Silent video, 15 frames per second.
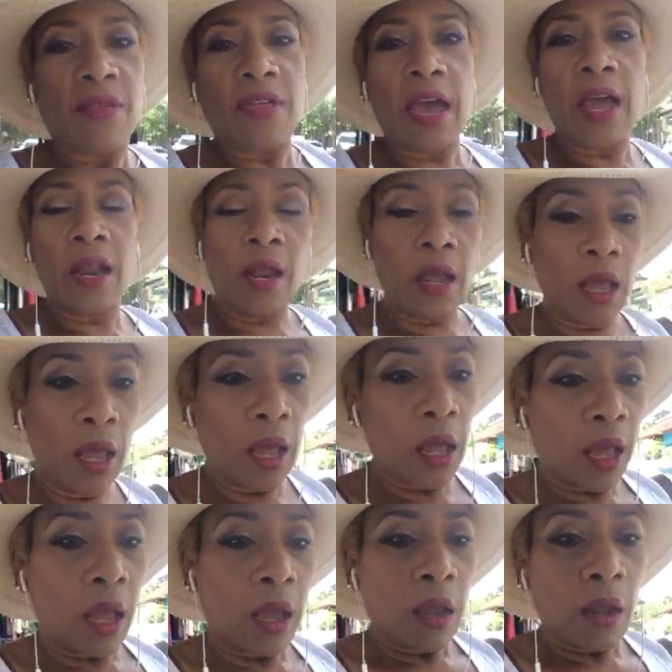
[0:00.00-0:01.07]
that.
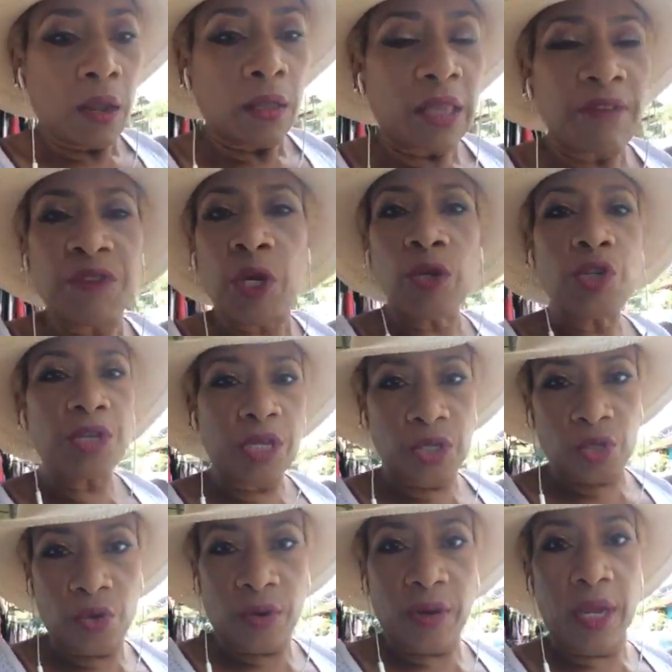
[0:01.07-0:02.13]
They've told you their
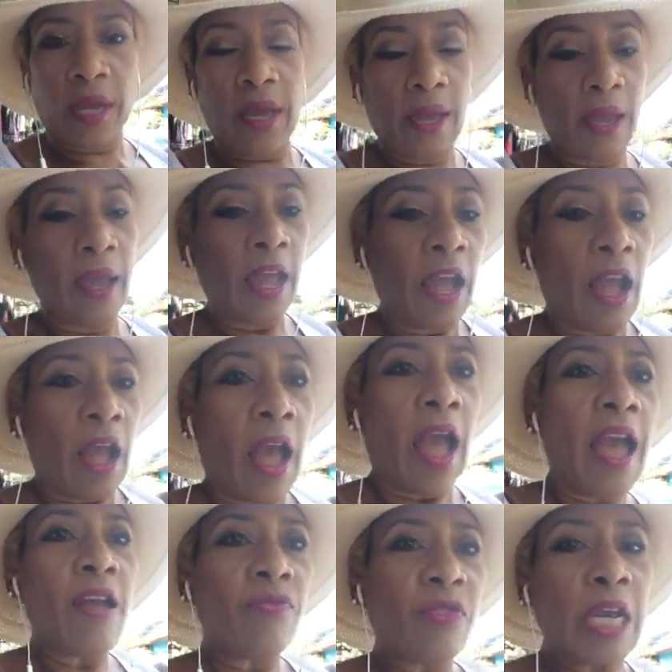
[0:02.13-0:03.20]
story.
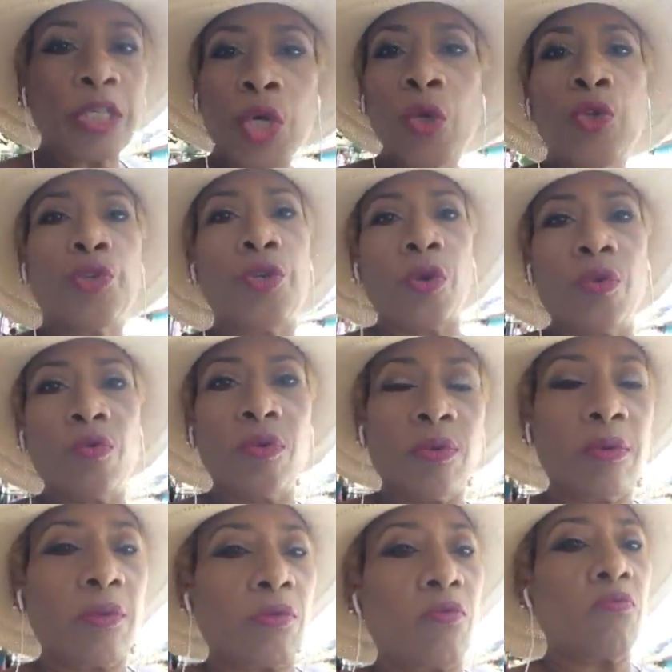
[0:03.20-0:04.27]
And they told you the
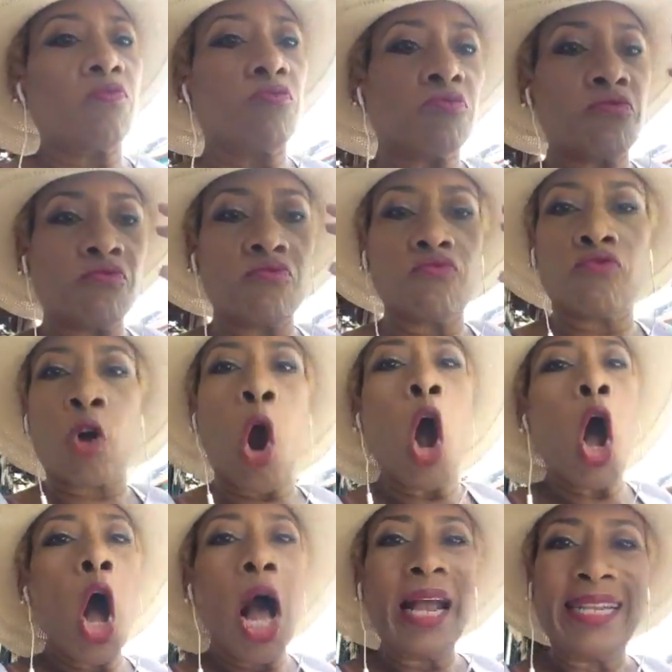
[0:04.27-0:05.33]

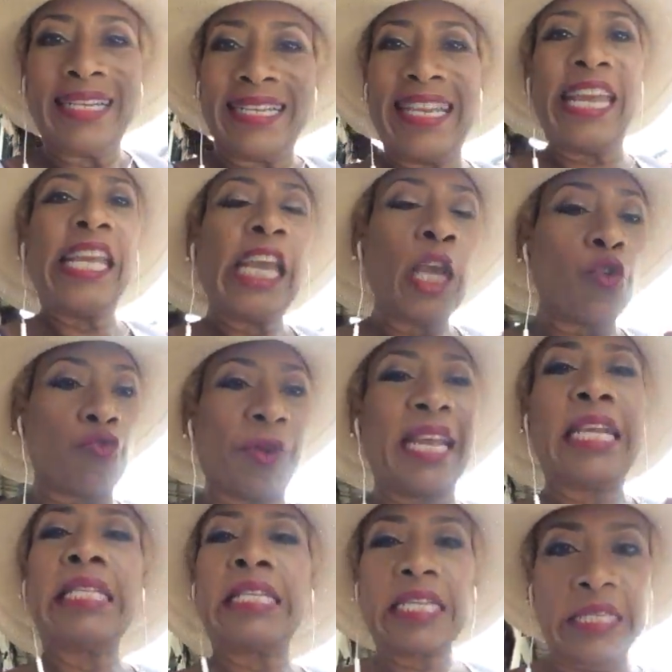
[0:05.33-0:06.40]
raw,
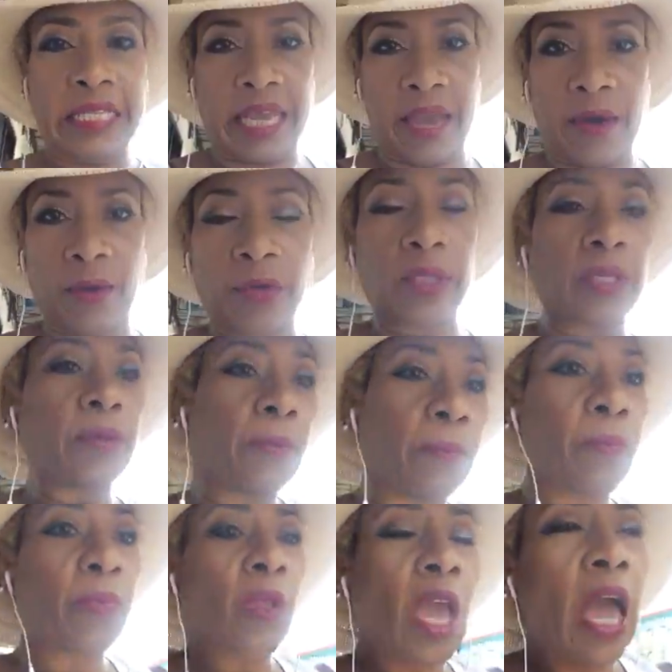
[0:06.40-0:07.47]
nitty-gritty details.
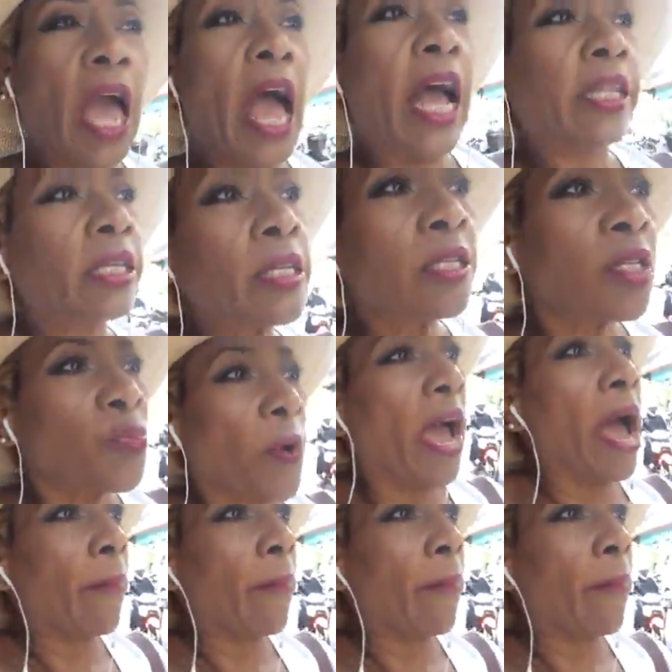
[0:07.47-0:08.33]
And this is what